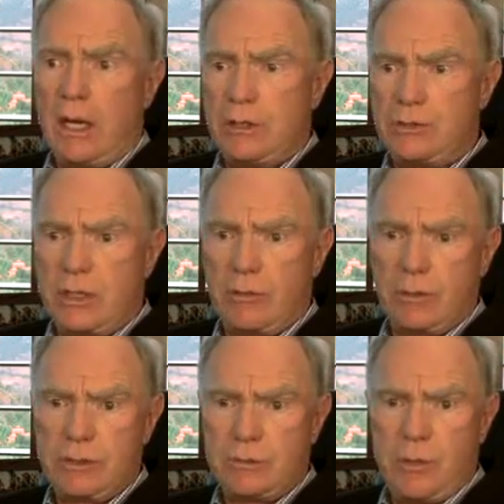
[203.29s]
and
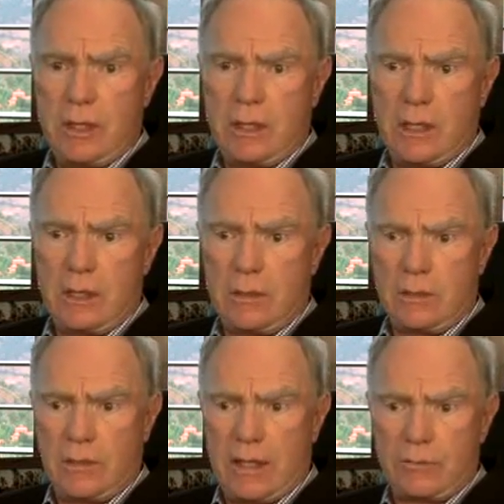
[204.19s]
generally
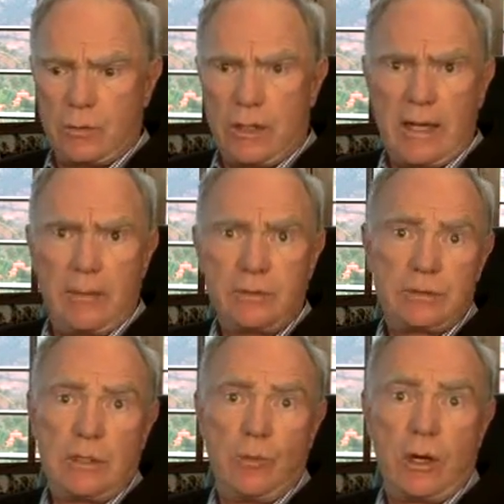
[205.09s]
speaking, that's going to happen
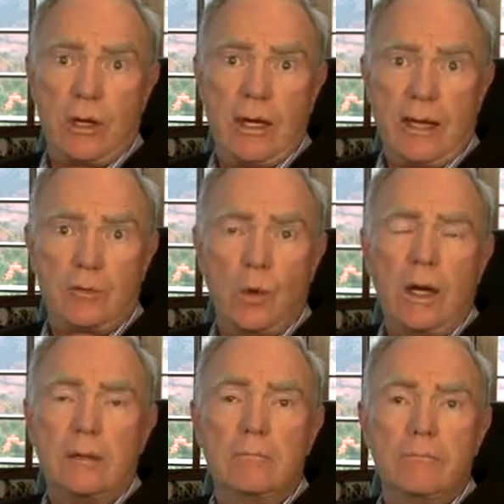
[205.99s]
somewhere in Act 1.